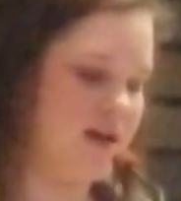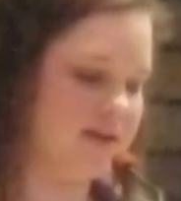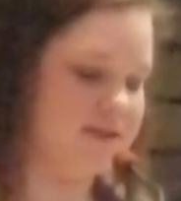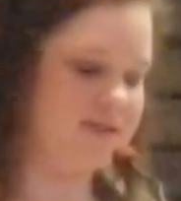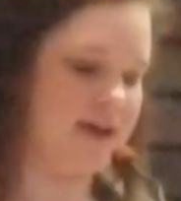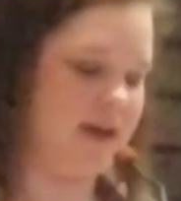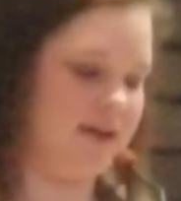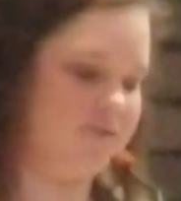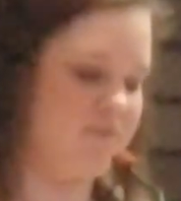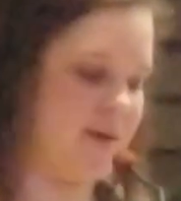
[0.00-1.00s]
to say
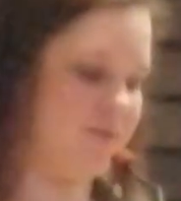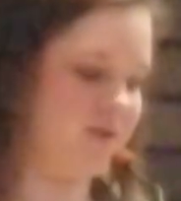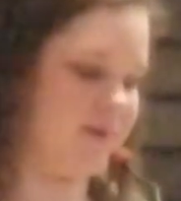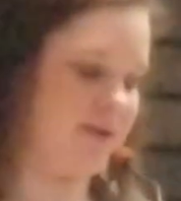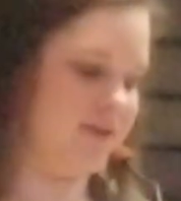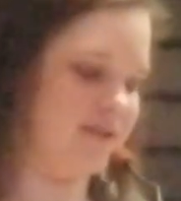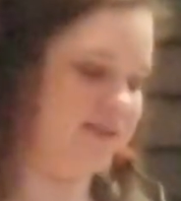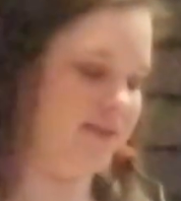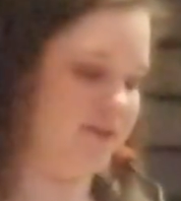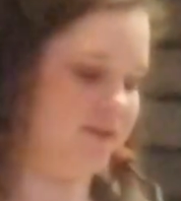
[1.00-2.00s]
and remember about us
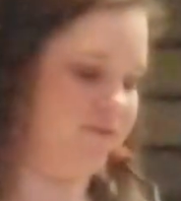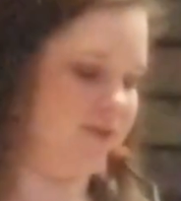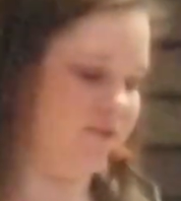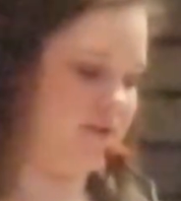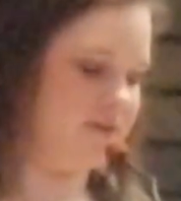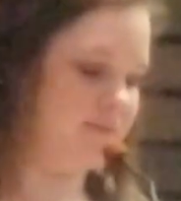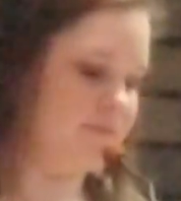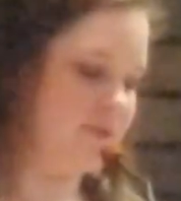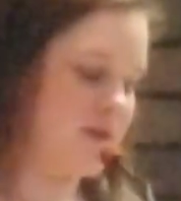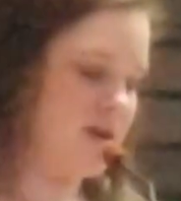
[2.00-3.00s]
during the funeral.